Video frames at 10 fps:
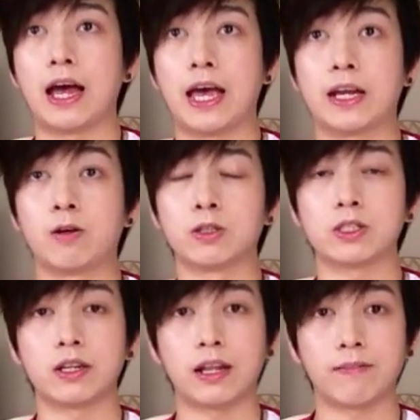And
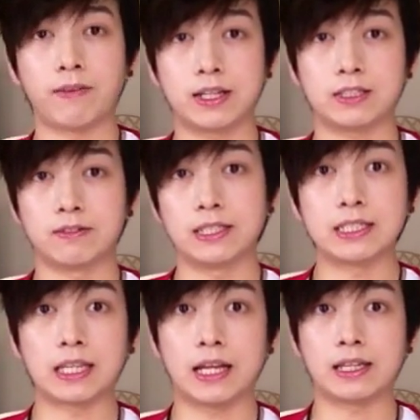also another factor
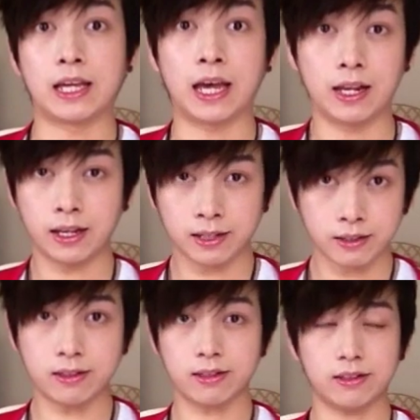is that the hair
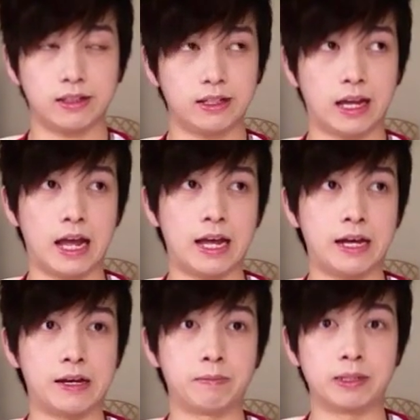length
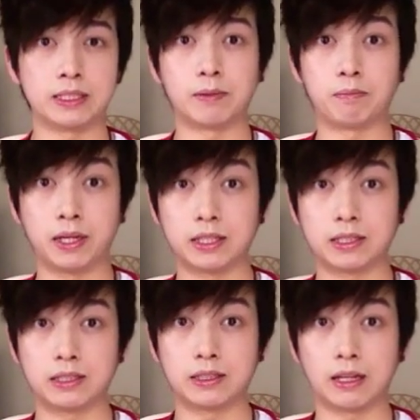is a big
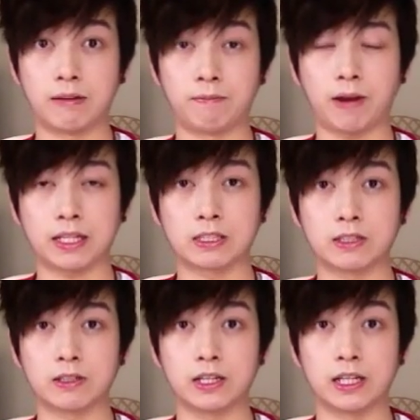
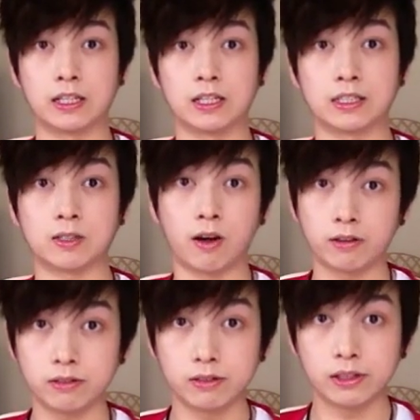factor in the style.